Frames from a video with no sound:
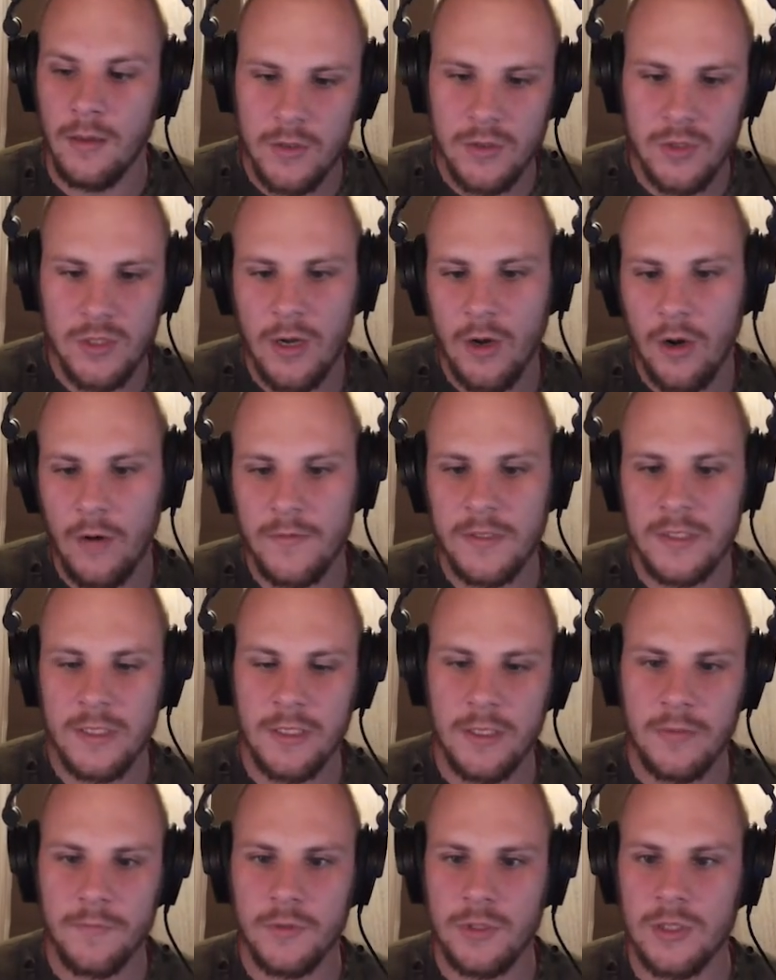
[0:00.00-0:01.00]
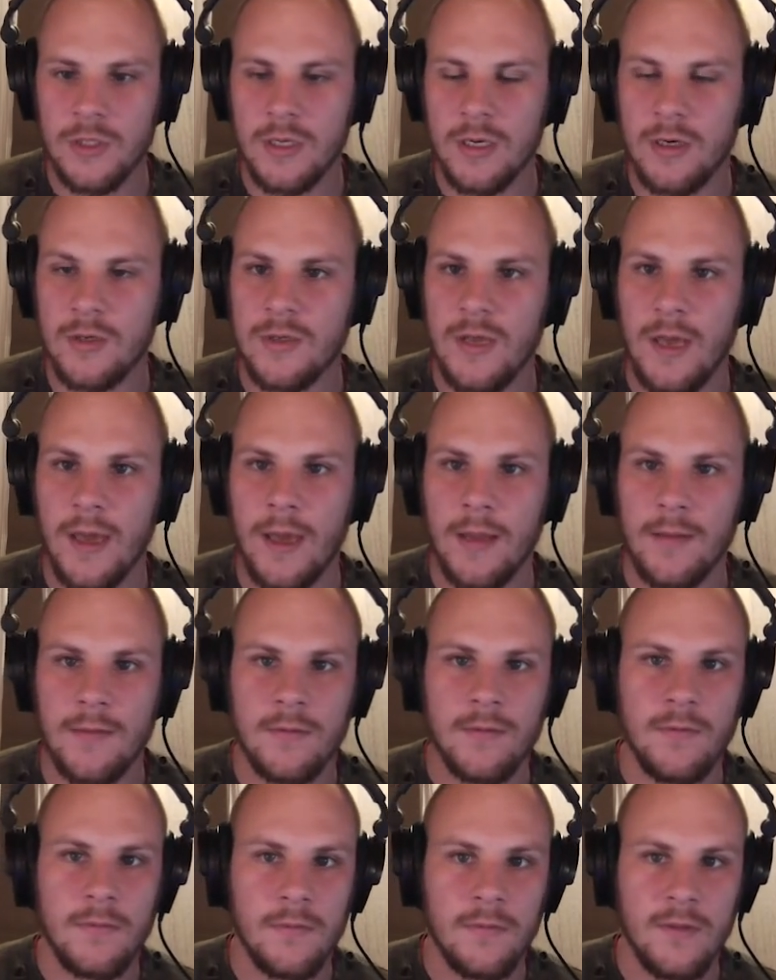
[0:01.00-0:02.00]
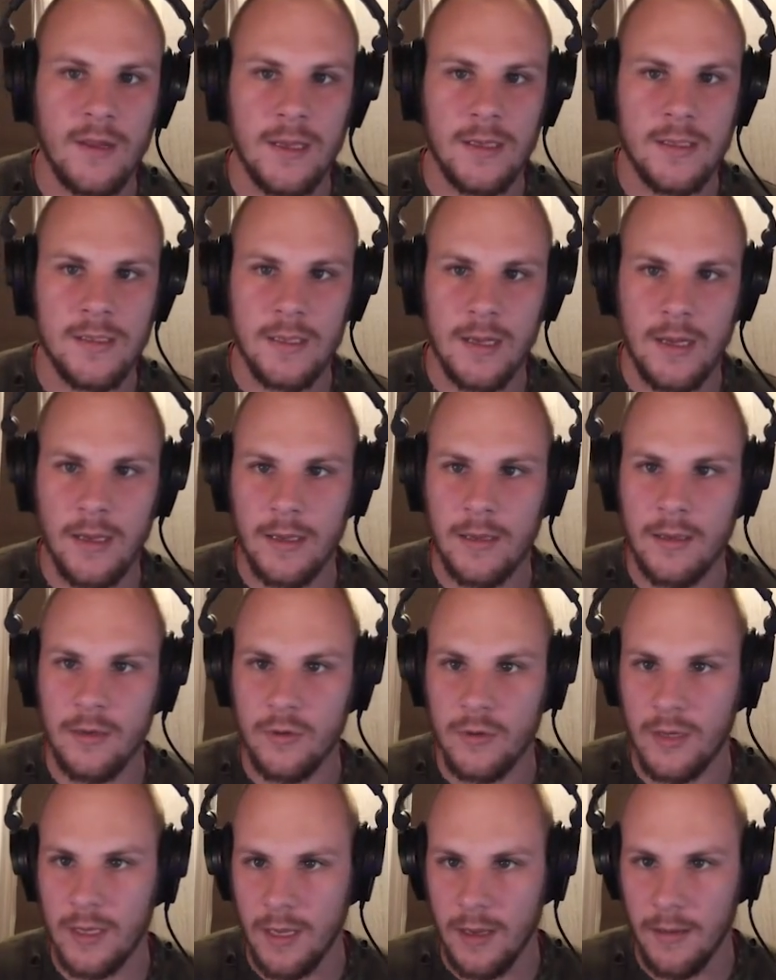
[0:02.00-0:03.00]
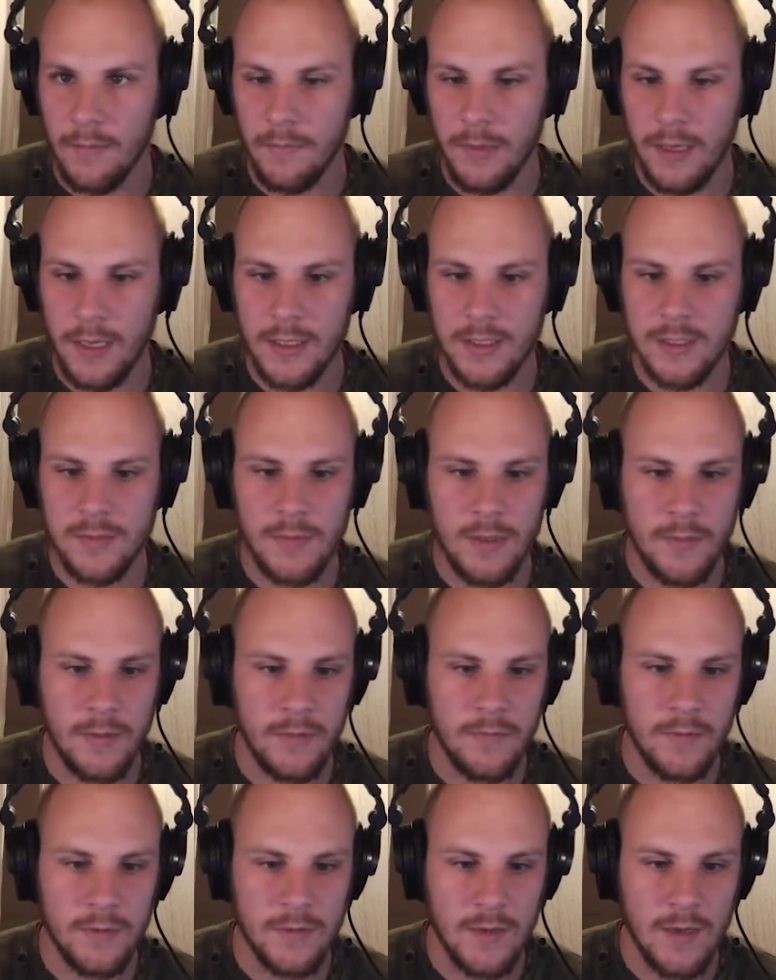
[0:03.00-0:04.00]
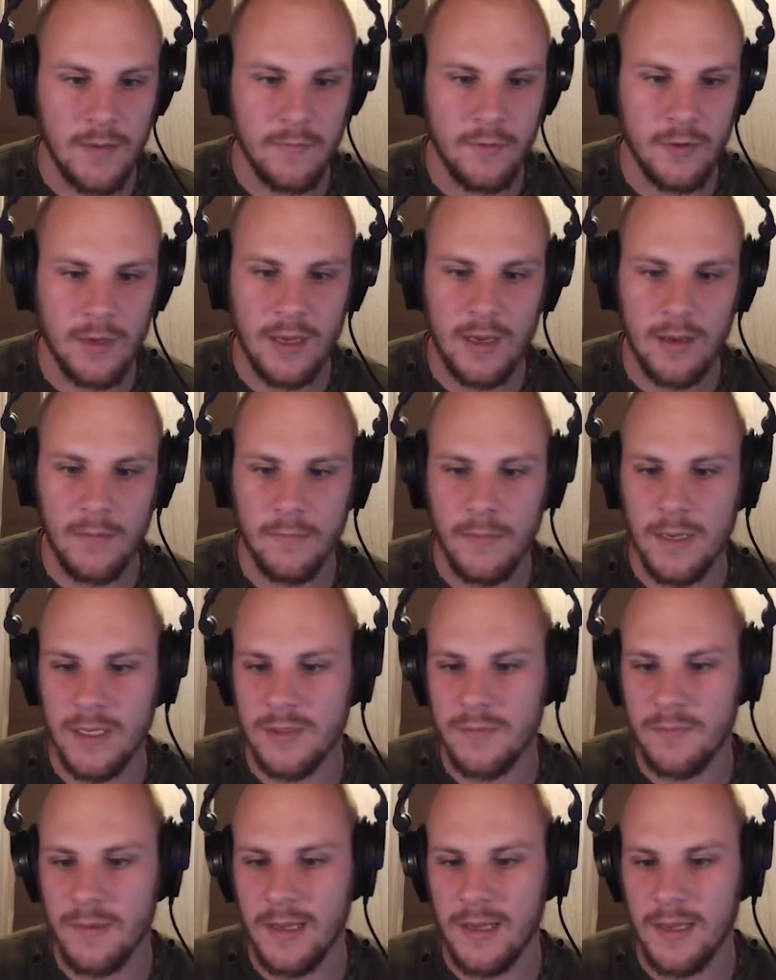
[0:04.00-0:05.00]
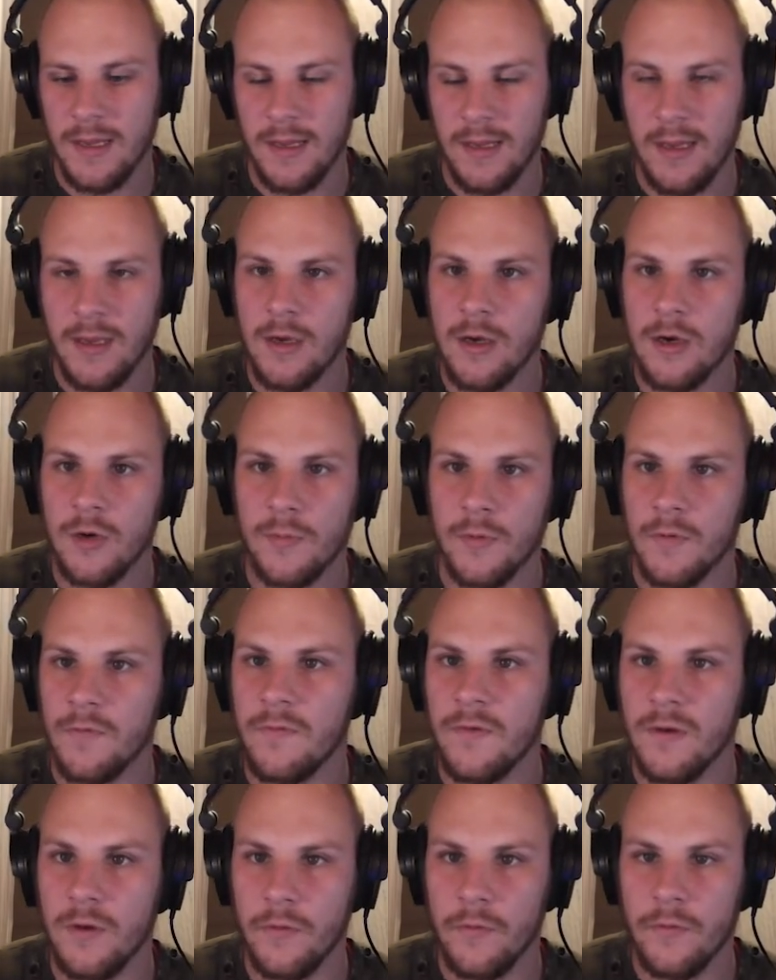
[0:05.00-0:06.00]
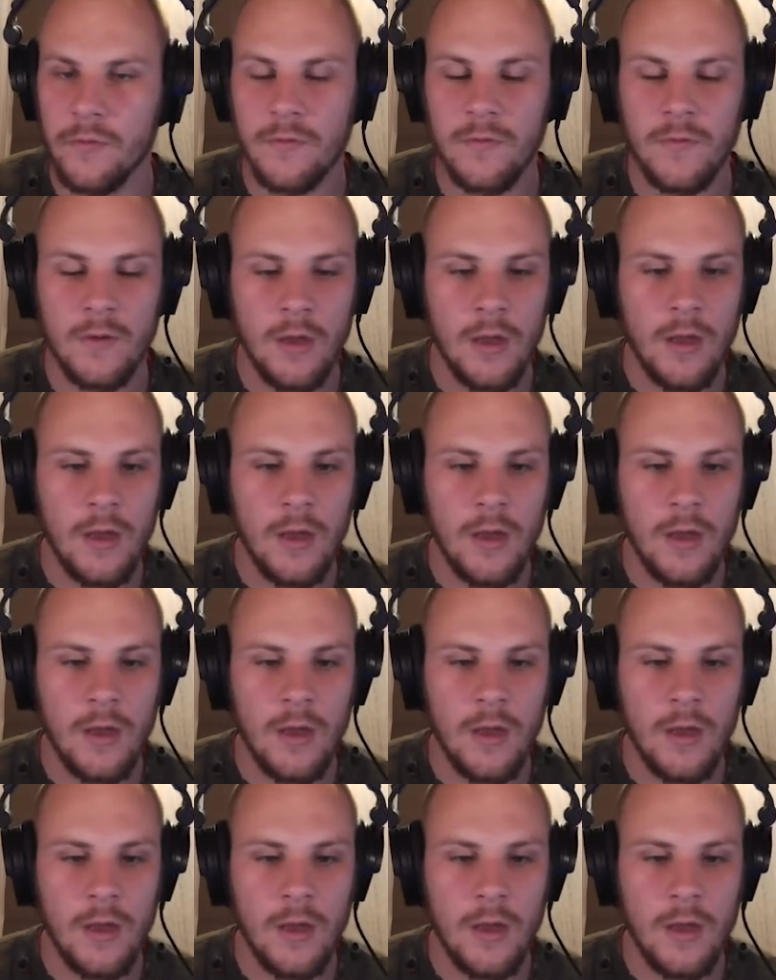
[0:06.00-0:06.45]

So now obviously you would start to add things like your kick and bass. Maybe you want to have your kick and bass play in here, but filtered.